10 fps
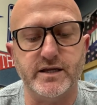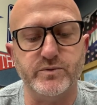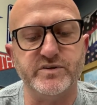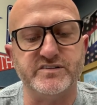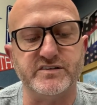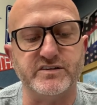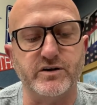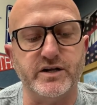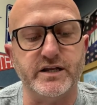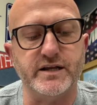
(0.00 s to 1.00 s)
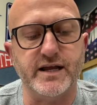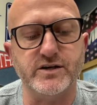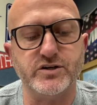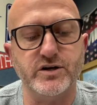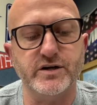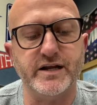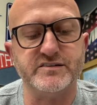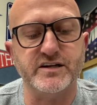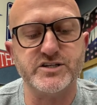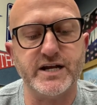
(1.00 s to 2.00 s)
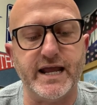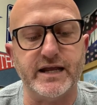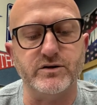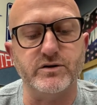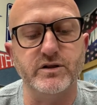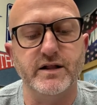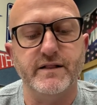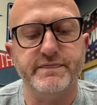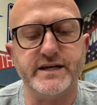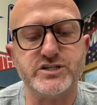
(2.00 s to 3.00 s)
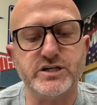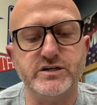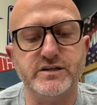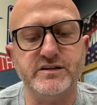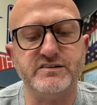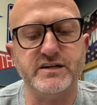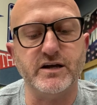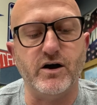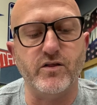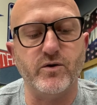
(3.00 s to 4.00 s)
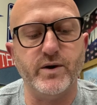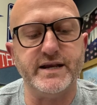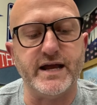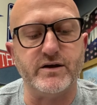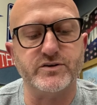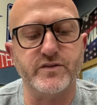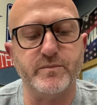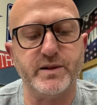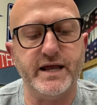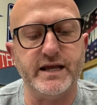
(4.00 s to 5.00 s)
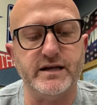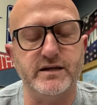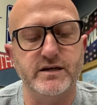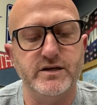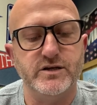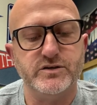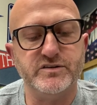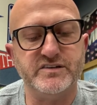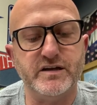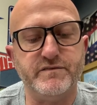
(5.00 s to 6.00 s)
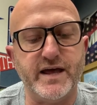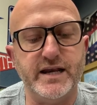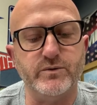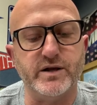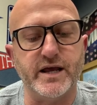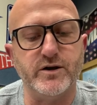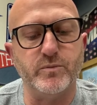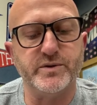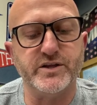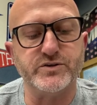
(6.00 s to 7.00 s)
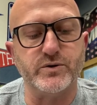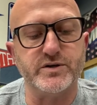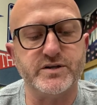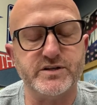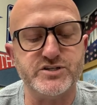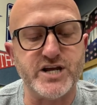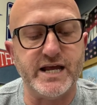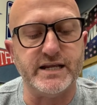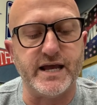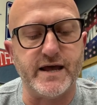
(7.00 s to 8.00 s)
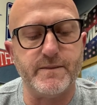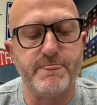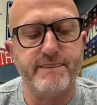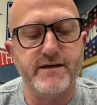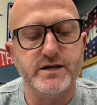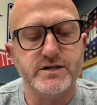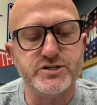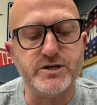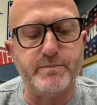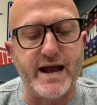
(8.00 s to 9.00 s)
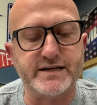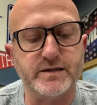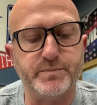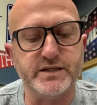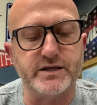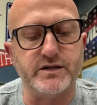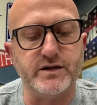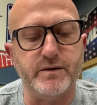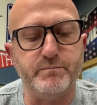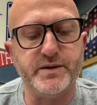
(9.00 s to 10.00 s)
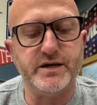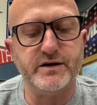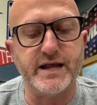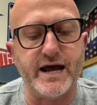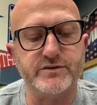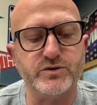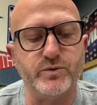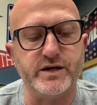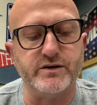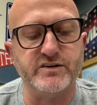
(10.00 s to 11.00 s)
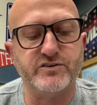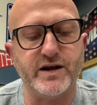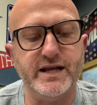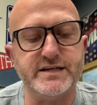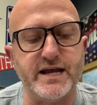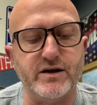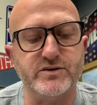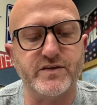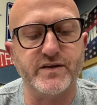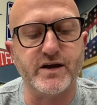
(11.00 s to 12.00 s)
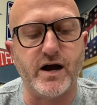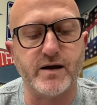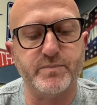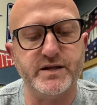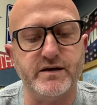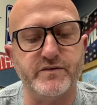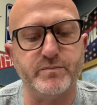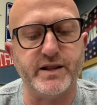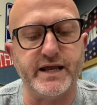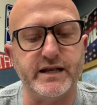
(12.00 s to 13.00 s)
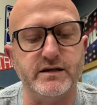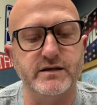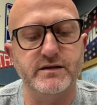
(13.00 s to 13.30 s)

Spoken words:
It was deserted and turned at such an angle that she couldn't see all the way down to the plane to see if anyone had opened the door to the jet yet. She backed up a little and peered out the window straight down to the cockpit of the plane.